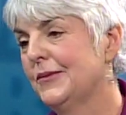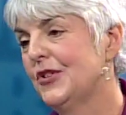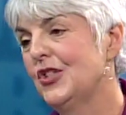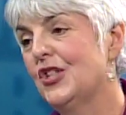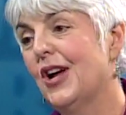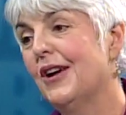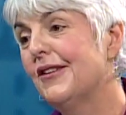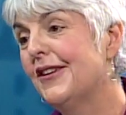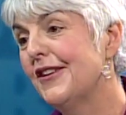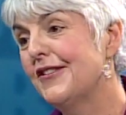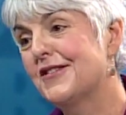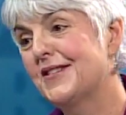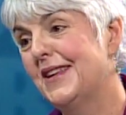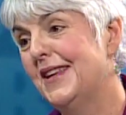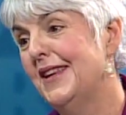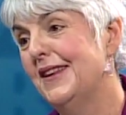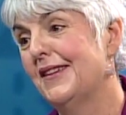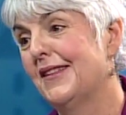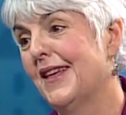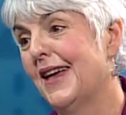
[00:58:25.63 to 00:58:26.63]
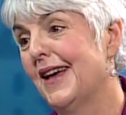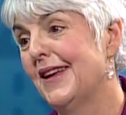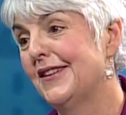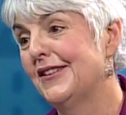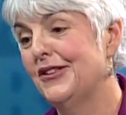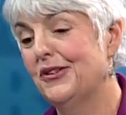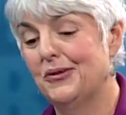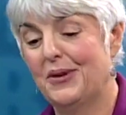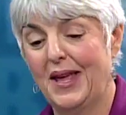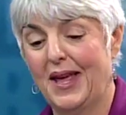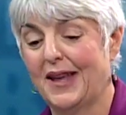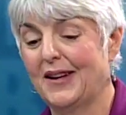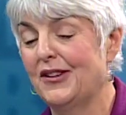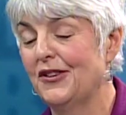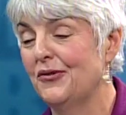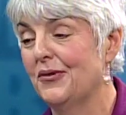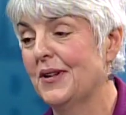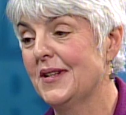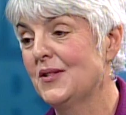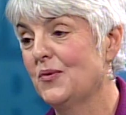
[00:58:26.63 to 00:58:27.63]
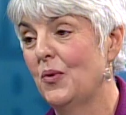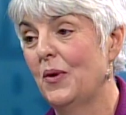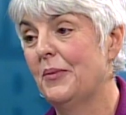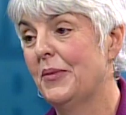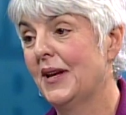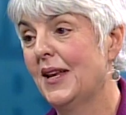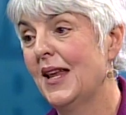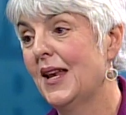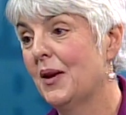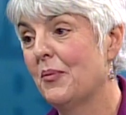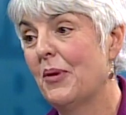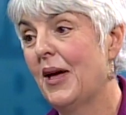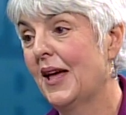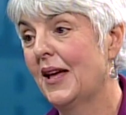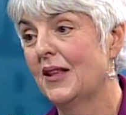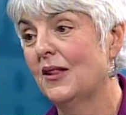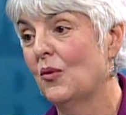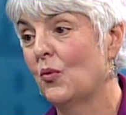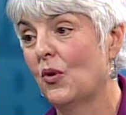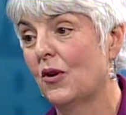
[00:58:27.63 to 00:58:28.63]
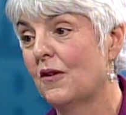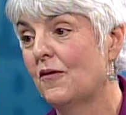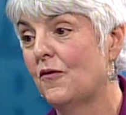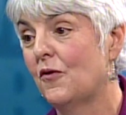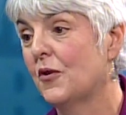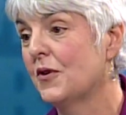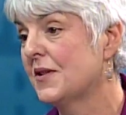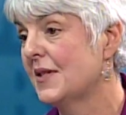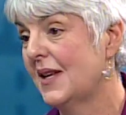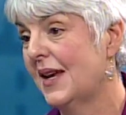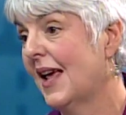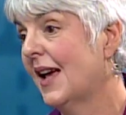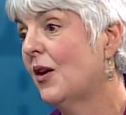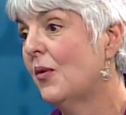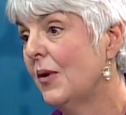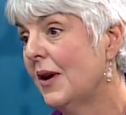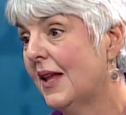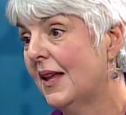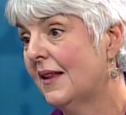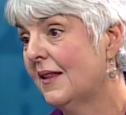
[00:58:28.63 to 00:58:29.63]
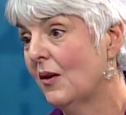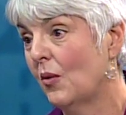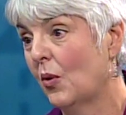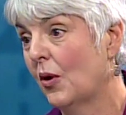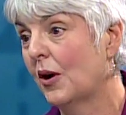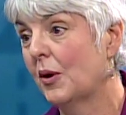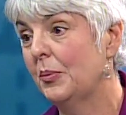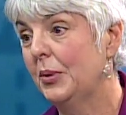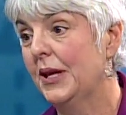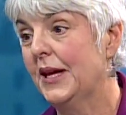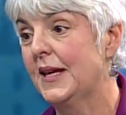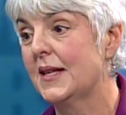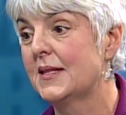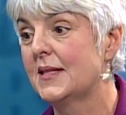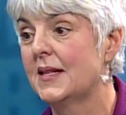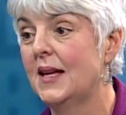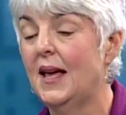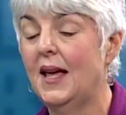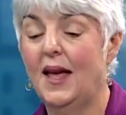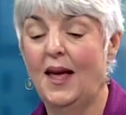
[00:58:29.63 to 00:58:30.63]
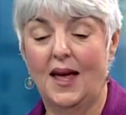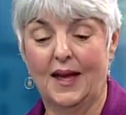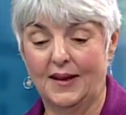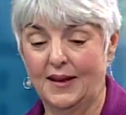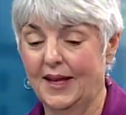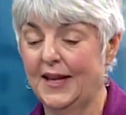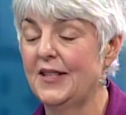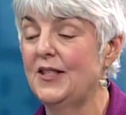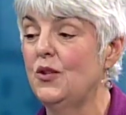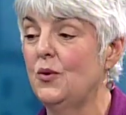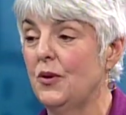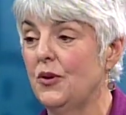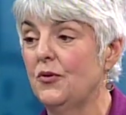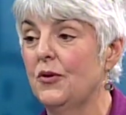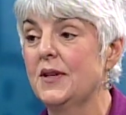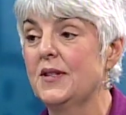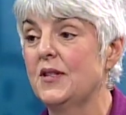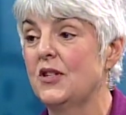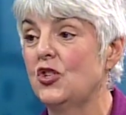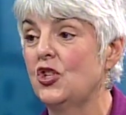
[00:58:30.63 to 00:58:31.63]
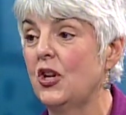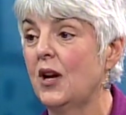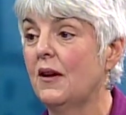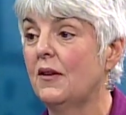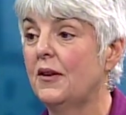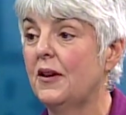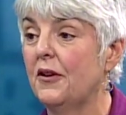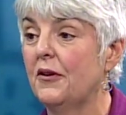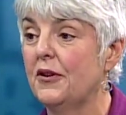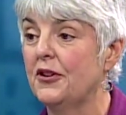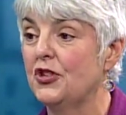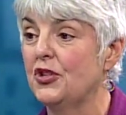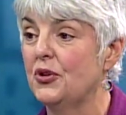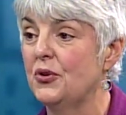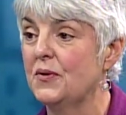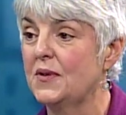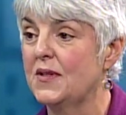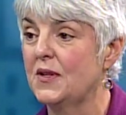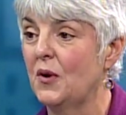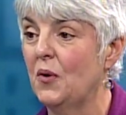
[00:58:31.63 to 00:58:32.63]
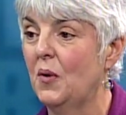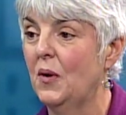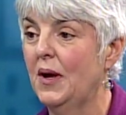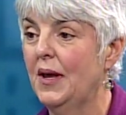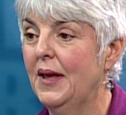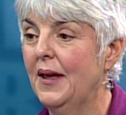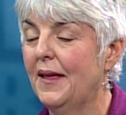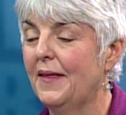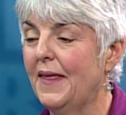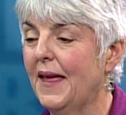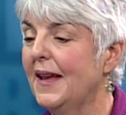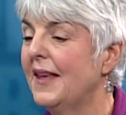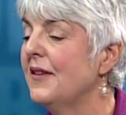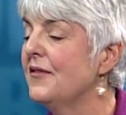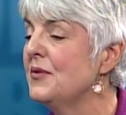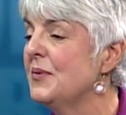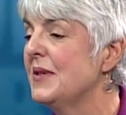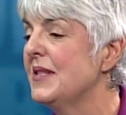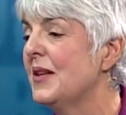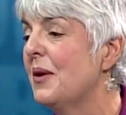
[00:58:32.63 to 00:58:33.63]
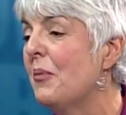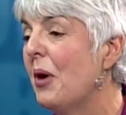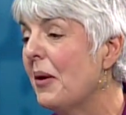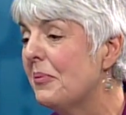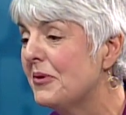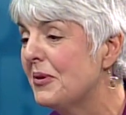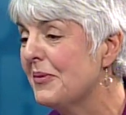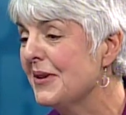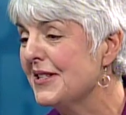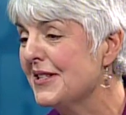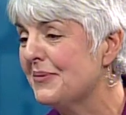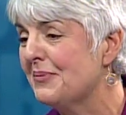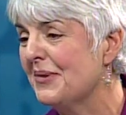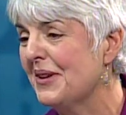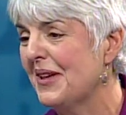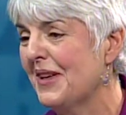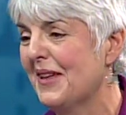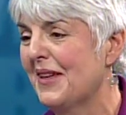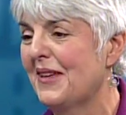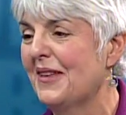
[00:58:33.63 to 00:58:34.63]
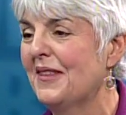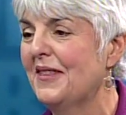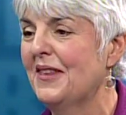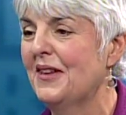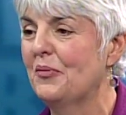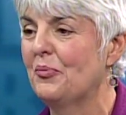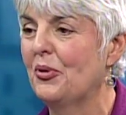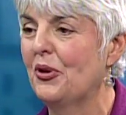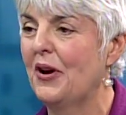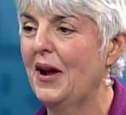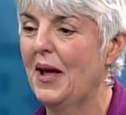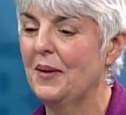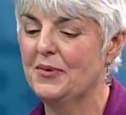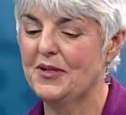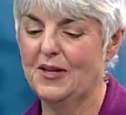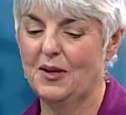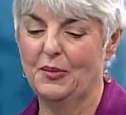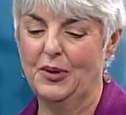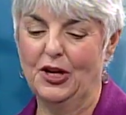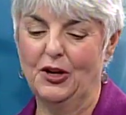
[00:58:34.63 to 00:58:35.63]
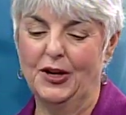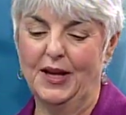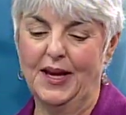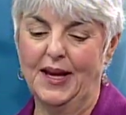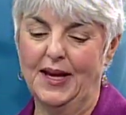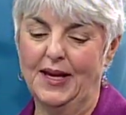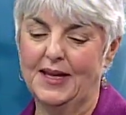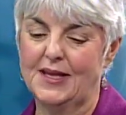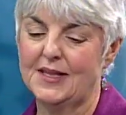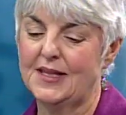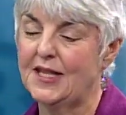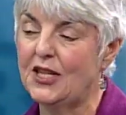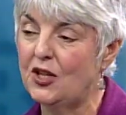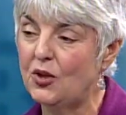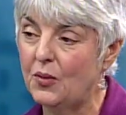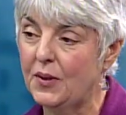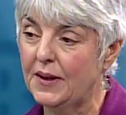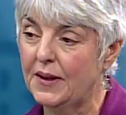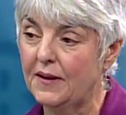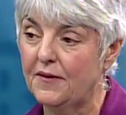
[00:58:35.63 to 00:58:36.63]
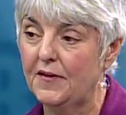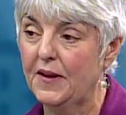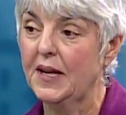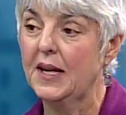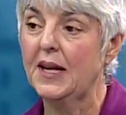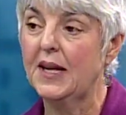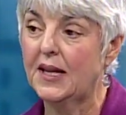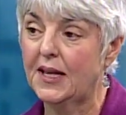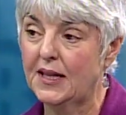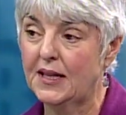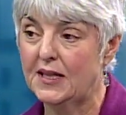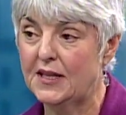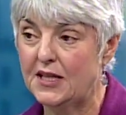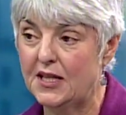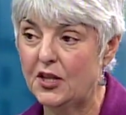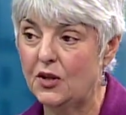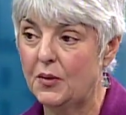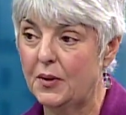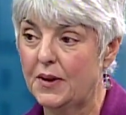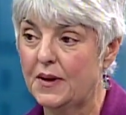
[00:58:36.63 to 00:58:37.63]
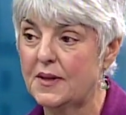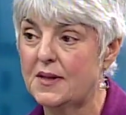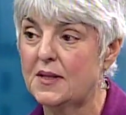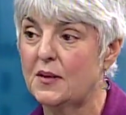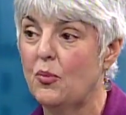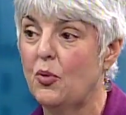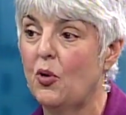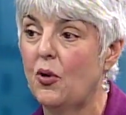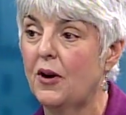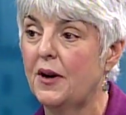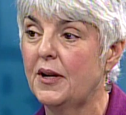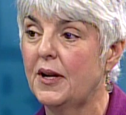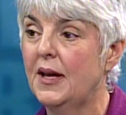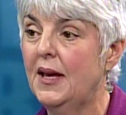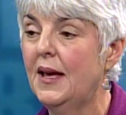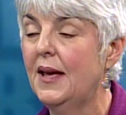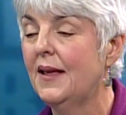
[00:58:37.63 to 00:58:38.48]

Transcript: Childcare is key to that. You can't address women getting back in the workforce and equity in the workplace unless you address the childcare issue. So that gives me some optimism that perhaps they'll be looking at continuing the funding and continuing the support.